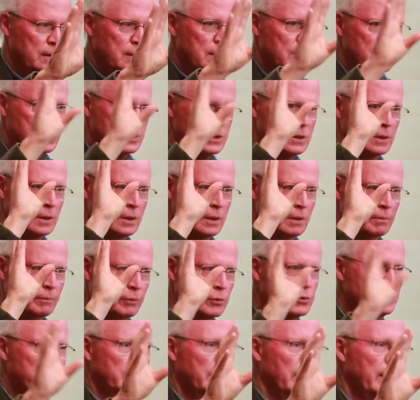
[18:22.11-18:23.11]
this
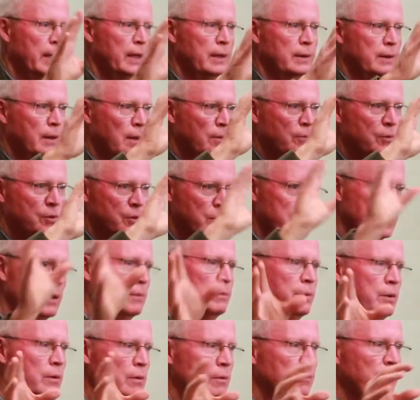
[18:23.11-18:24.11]
bushland that was
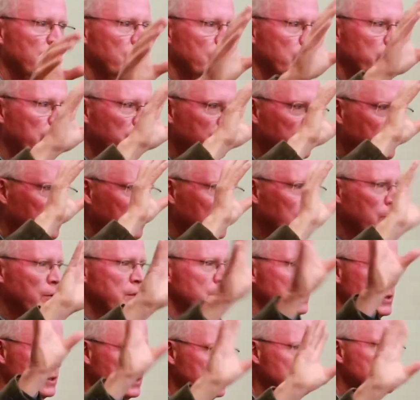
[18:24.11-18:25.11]
so beautiful before,
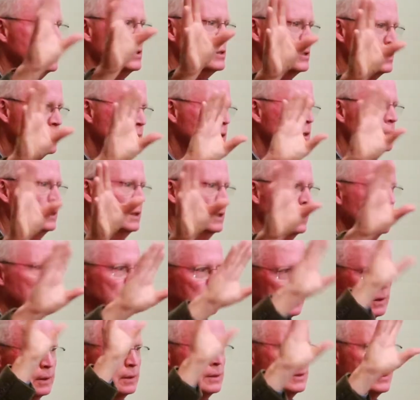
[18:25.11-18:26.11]
which is just
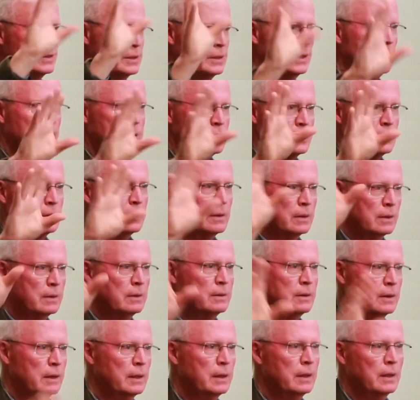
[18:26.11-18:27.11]
sticks
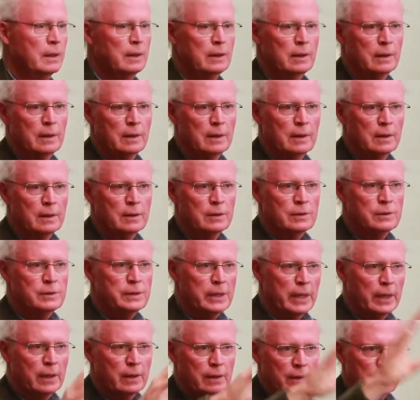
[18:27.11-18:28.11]
and
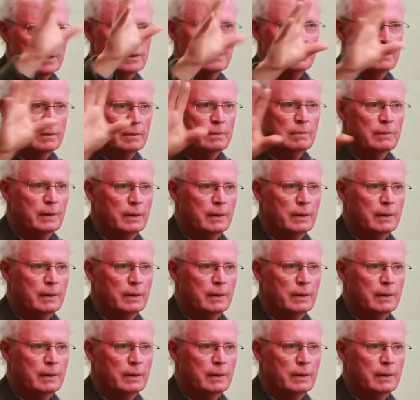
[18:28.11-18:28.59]
jagged,